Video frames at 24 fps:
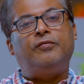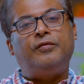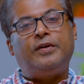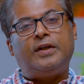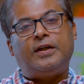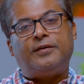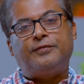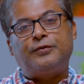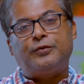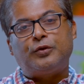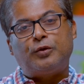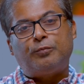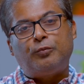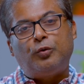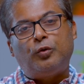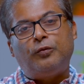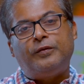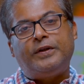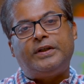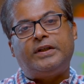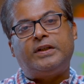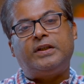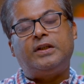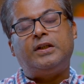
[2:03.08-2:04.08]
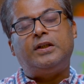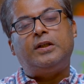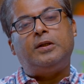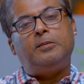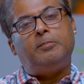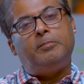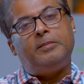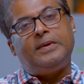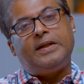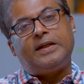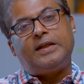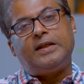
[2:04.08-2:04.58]
we have to remove
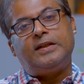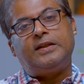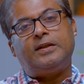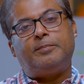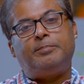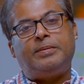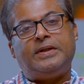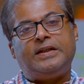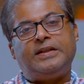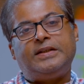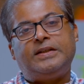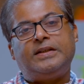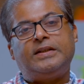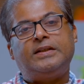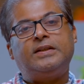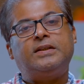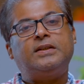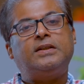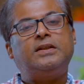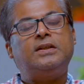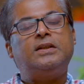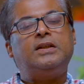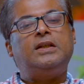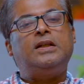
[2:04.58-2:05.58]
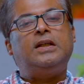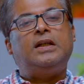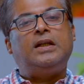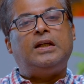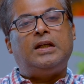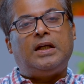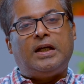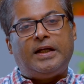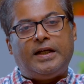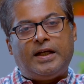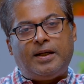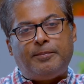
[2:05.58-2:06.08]
it, making the patient
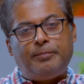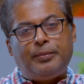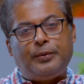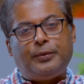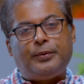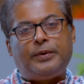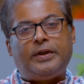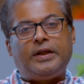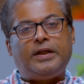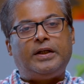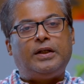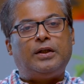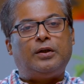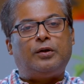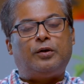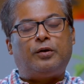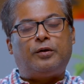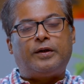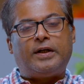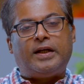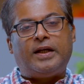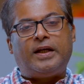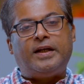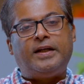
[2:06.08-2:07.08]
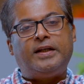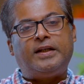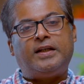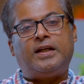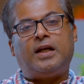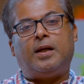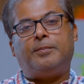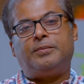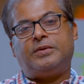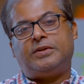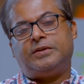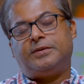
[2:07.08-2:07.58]
an amputee or a
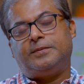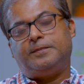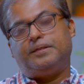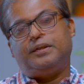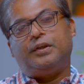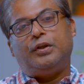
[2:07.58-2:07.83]
handicapped.